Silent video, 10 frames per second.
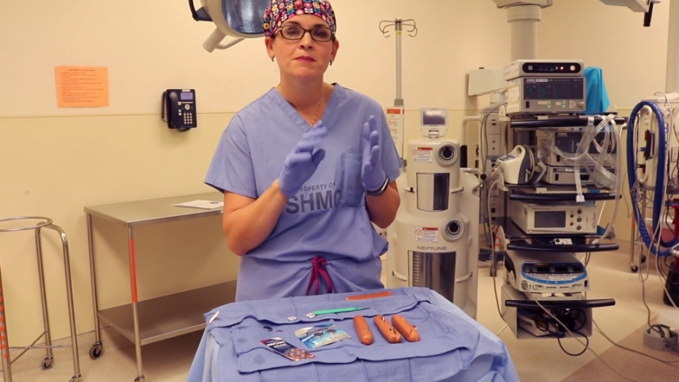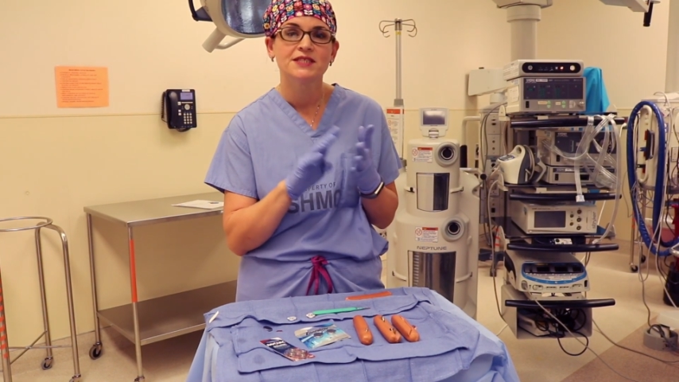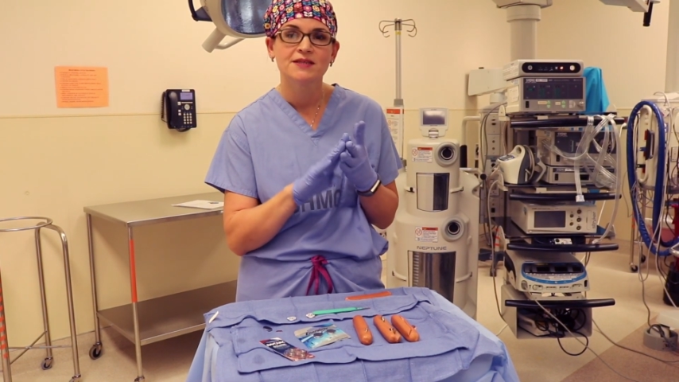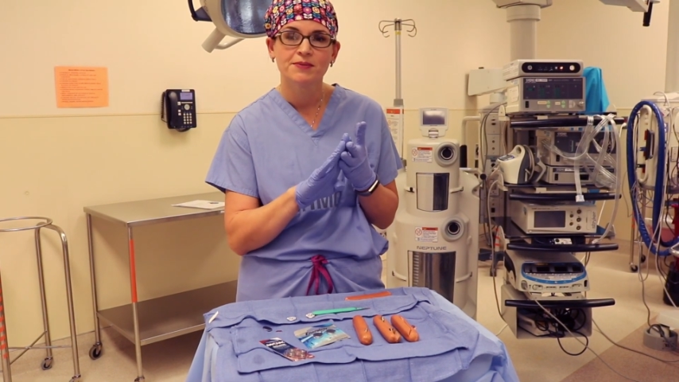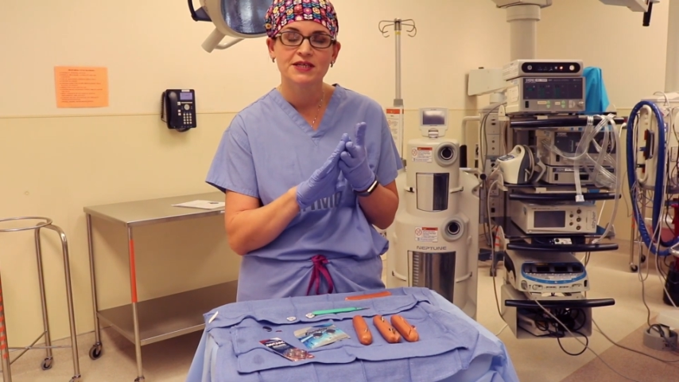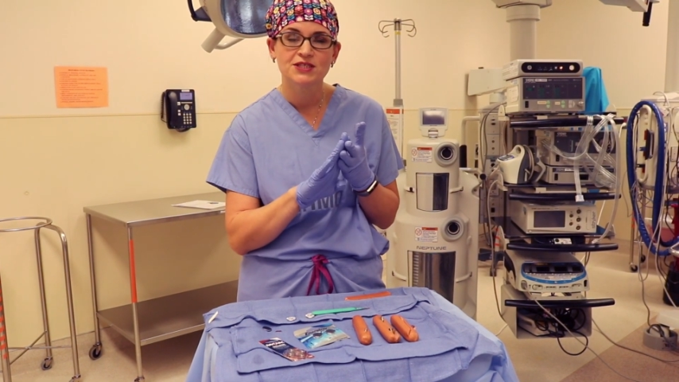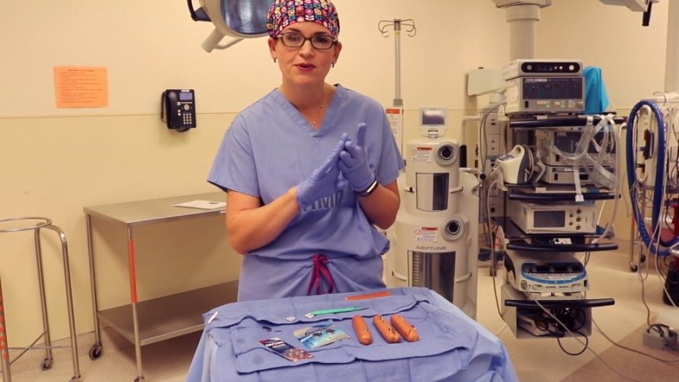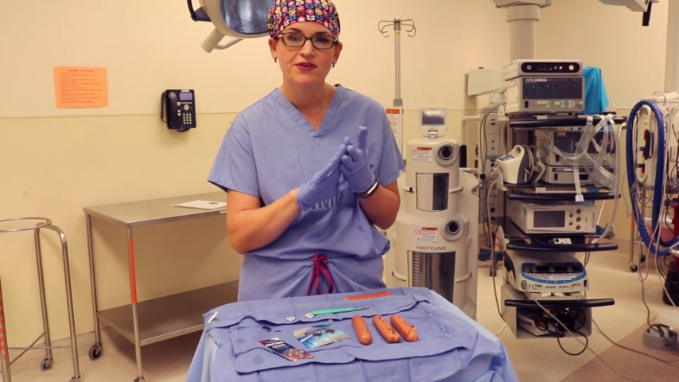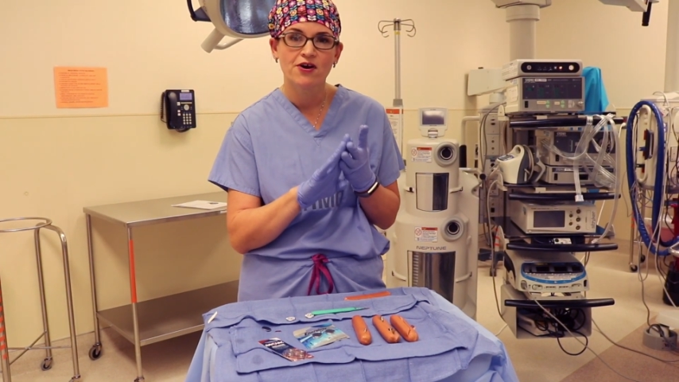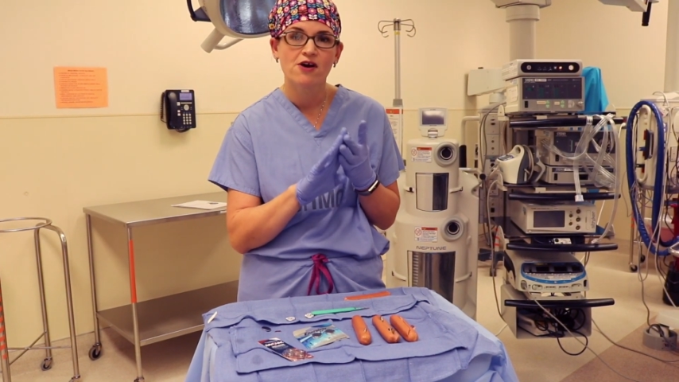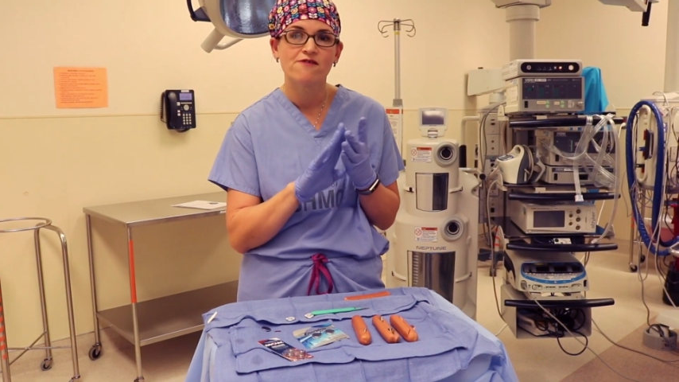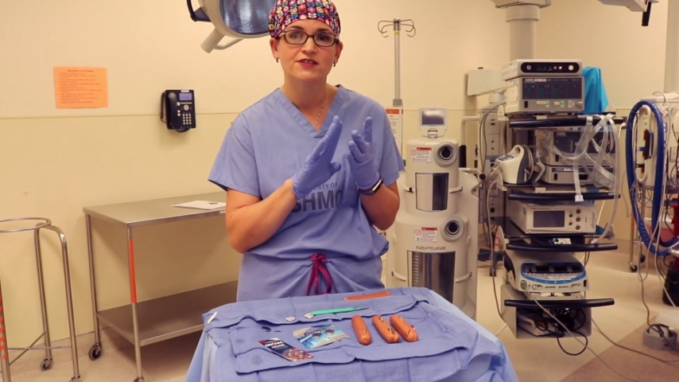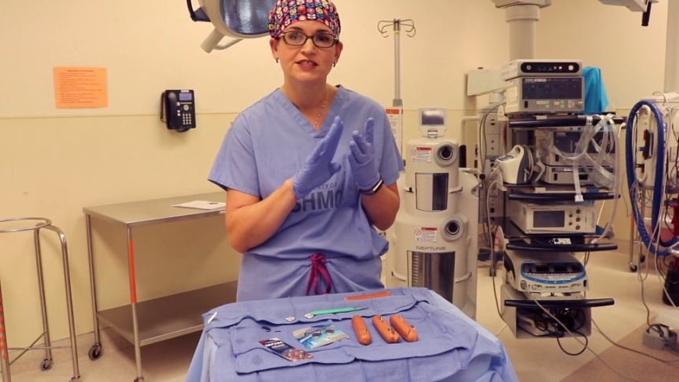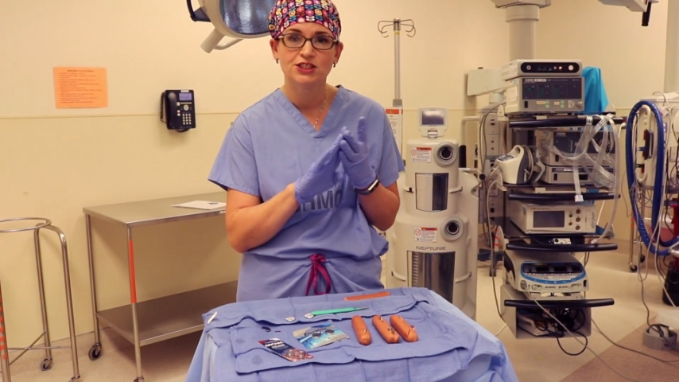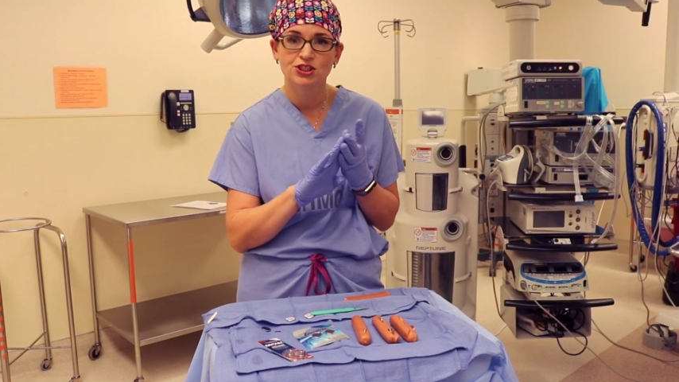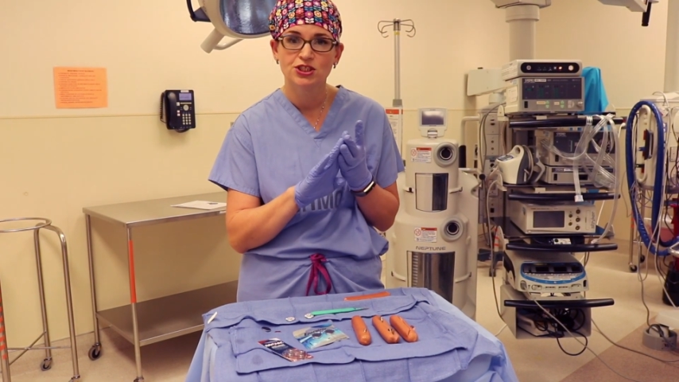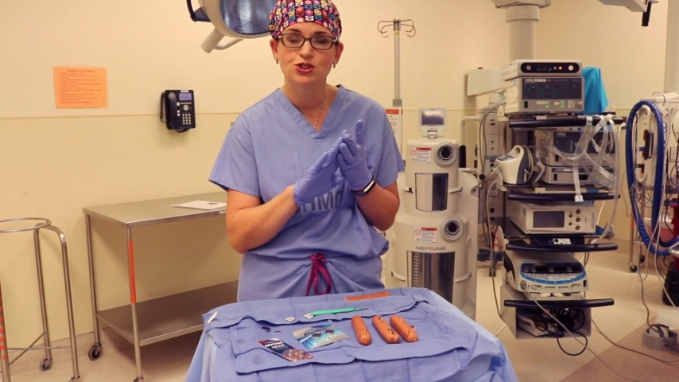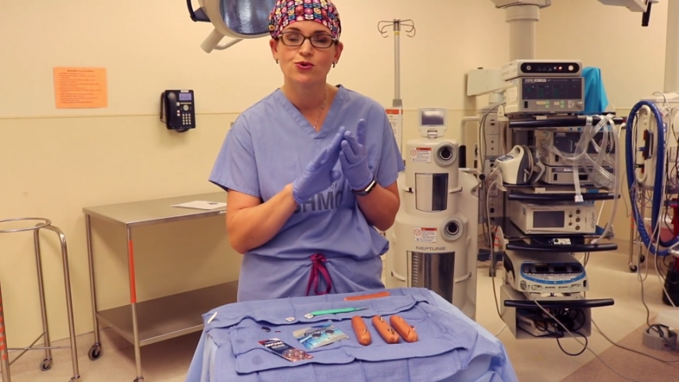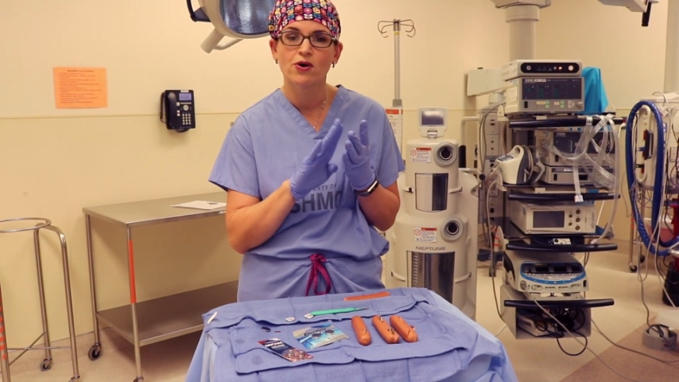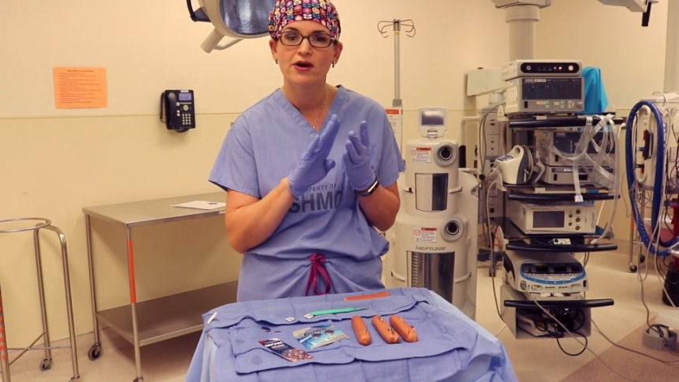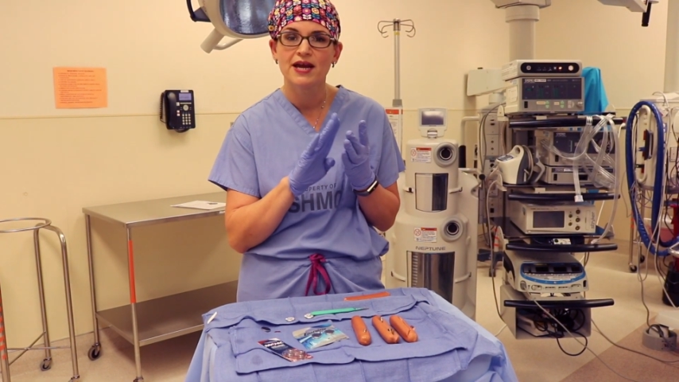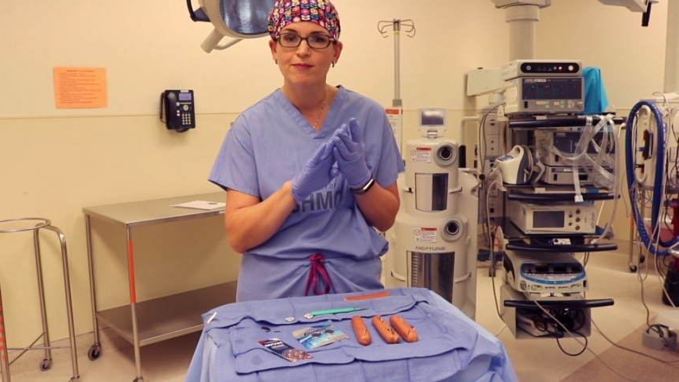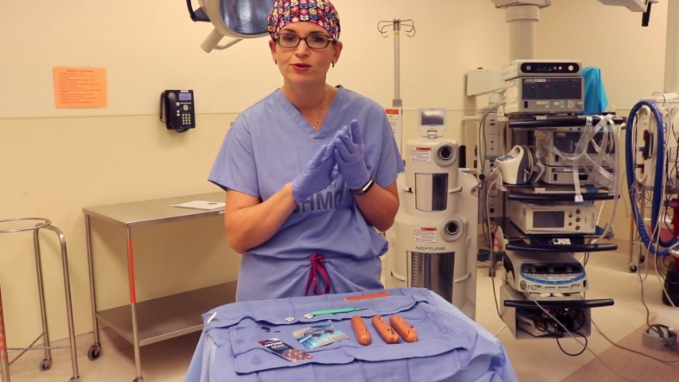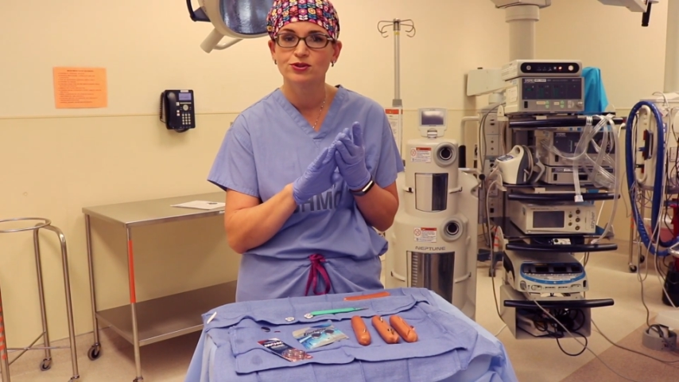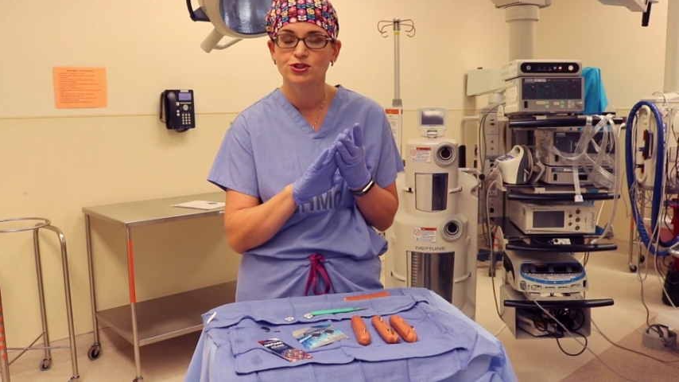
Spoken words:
but someplace where there are physicians who are able